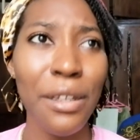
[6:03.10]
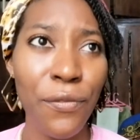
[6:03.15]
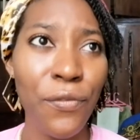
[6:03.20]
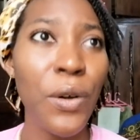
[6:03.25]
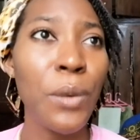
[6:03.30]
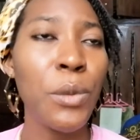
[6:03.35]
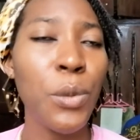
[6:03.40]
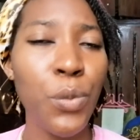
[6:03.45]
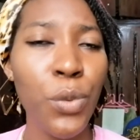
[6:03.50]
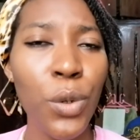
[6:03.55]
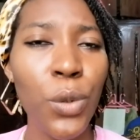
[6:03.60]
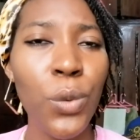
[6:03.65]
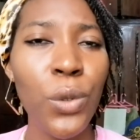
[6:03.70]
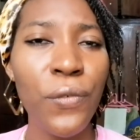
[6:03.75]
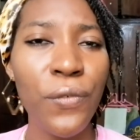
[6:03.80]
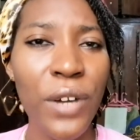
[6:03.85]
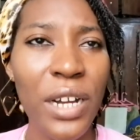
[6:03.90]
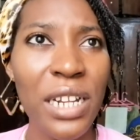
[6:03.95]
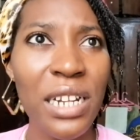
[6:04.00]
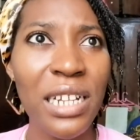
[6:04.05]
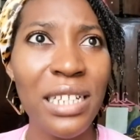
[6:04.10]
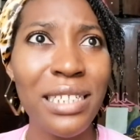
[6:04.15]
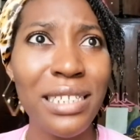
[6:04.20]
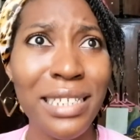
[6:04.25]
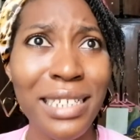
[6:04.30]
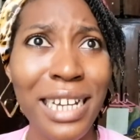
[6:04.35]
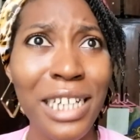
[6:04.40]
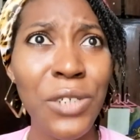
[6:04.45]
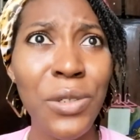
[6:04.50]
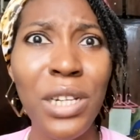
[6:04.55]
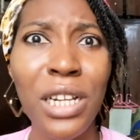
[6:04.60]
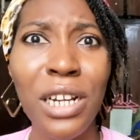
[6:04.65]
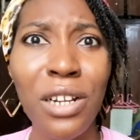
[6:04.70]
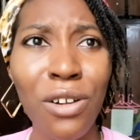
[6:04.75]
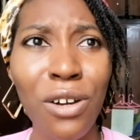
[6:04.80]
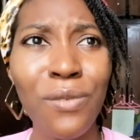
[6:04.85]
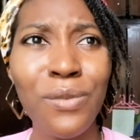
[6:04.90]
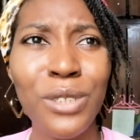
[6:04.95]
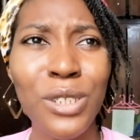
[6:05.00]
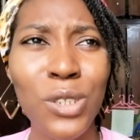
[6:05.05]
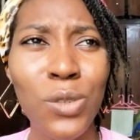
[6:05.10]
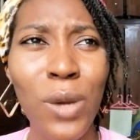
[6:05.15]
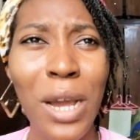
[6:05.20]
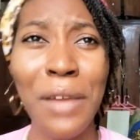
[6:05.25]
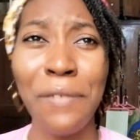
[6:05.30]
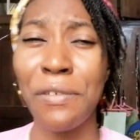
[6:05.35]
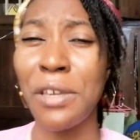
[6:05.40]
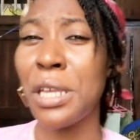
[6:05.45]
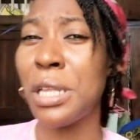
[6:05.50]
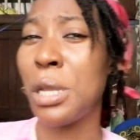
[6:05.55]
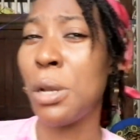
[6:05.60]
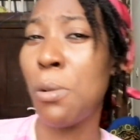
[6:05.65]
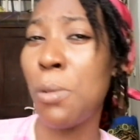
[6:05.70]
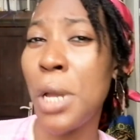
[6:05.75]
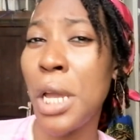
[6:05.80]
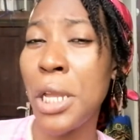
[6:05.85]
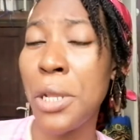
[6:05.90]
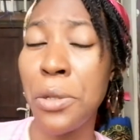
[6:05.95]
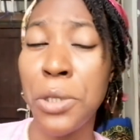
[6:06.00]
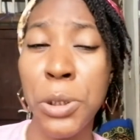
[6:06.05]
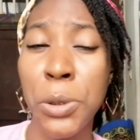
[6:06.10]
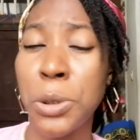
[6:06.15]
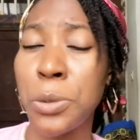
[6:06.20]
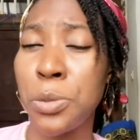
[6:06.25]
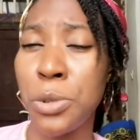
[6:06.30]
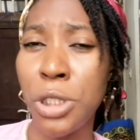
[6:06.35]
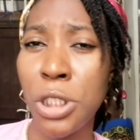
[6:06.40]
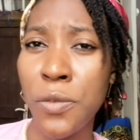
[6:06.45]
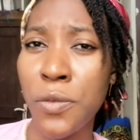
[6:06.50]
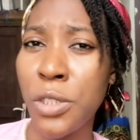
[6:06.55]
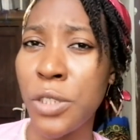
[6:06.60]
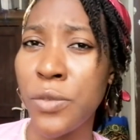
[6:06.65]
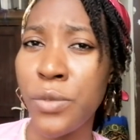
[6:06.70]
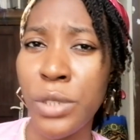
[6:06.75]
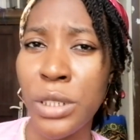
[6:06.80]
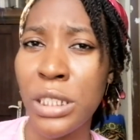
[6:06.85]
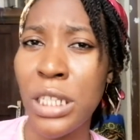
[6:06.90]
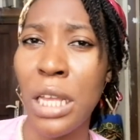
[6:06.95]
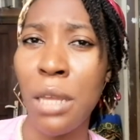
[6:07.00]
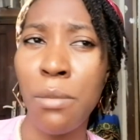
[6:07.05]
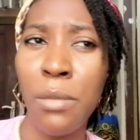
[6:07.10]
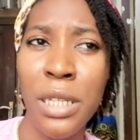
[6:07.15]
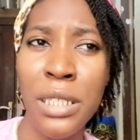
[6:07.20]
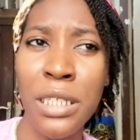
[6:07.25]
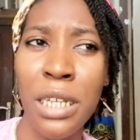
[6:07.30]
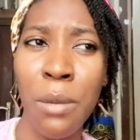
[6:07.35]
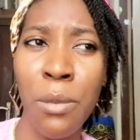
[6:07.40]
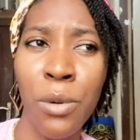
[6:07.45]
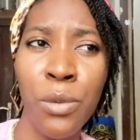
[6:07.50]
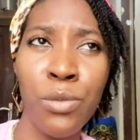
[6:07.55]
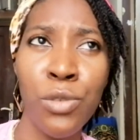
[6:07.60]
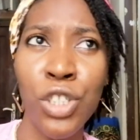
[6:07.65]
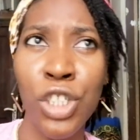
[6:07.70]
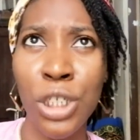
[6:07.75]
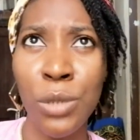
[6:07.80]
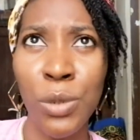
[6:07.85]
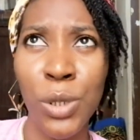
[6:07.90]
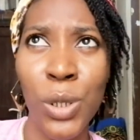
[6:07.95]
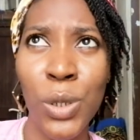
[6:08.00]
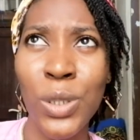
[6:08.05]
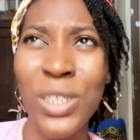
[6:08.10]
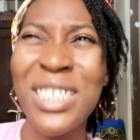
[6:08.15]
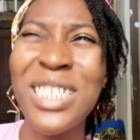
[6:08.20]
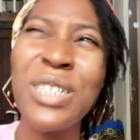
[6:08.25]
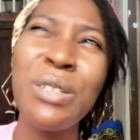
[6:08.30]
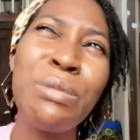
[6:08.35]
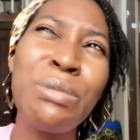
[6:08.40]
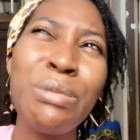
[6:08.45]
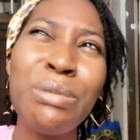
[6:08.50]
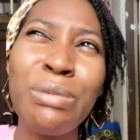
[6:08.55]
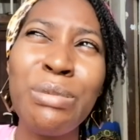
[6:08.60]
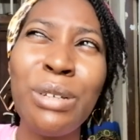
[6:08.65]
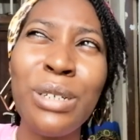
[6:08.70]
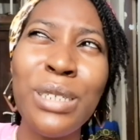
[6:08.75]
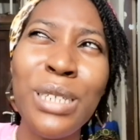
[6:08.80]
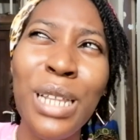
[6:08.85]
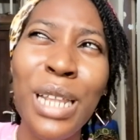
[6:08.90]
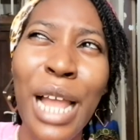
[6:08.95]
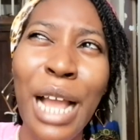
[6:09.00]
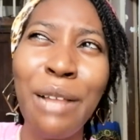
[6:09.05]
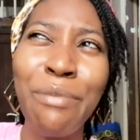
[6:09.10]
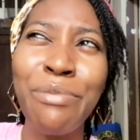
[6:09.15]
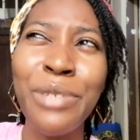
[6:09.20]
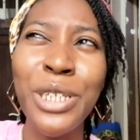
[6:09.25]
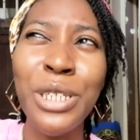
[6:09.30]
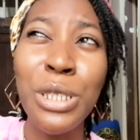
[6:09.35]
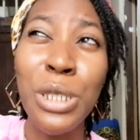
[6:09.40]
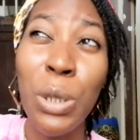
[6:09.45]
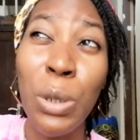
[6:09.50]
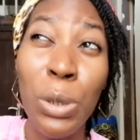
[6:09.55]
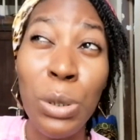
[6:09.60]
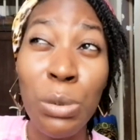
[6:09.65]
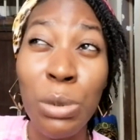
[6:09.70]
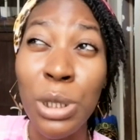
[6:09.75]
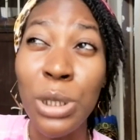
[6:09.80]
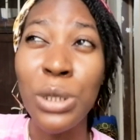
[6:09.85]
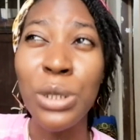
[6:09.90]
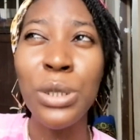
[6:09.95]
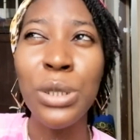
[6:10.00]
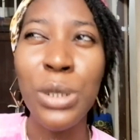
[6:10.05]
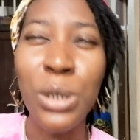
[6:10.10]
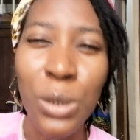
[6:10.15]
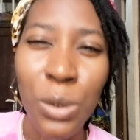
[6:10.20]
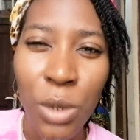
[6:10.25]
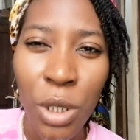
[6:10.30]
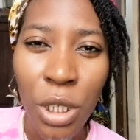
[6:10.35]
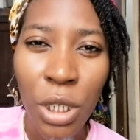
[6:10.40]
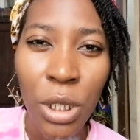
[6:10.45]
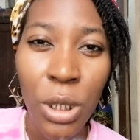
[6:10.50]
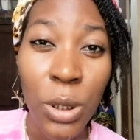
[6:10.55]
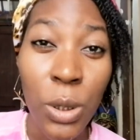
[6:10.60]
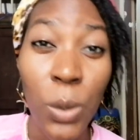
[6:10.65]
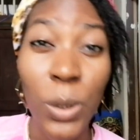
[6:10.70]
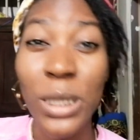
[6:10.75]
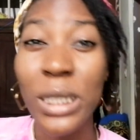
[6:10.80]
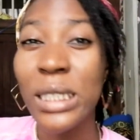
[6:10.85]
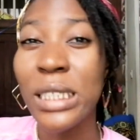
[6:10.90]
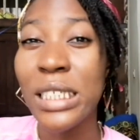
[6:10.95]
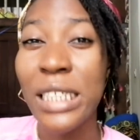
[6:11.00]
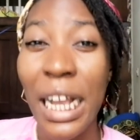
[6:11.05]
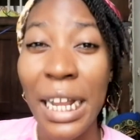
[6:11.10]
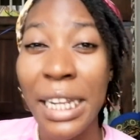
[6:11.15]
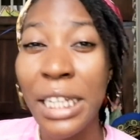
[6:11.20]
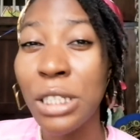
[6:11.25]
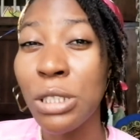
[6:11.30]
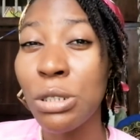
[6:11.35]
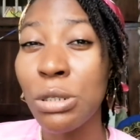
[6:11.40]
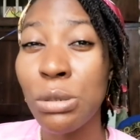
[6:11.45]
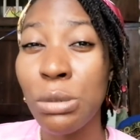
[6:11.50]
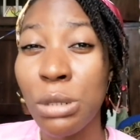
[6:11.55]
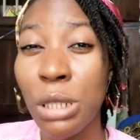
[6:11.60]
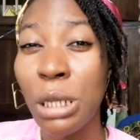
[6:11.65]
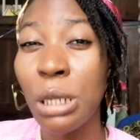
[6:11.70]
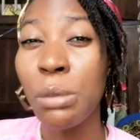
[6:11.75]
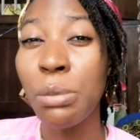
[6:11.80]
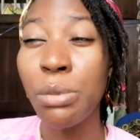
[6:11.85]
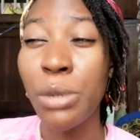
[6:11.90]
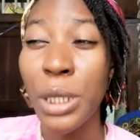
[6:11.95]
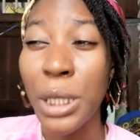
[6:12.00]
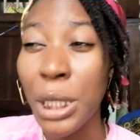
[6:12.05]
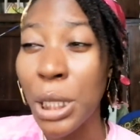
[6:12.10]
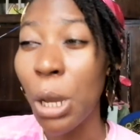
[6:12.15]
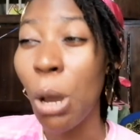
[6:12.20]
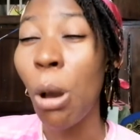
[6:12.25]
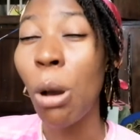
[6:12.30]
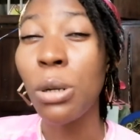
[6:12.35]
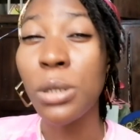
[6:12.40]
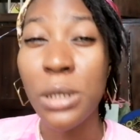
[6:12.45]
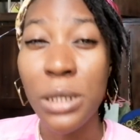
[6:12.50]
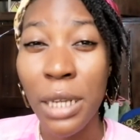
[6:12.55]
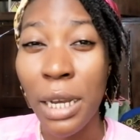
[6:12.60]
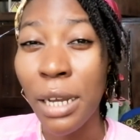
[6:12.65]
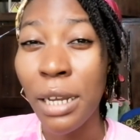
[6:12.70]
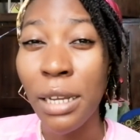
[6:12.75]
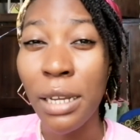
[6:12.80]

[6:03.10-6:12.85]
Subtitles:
from the book we find out that he actually loved his wife in a way. She was beautiful the first time he met her, but just because he doesn't like being told what to do, so he decided to deliberately hurt her.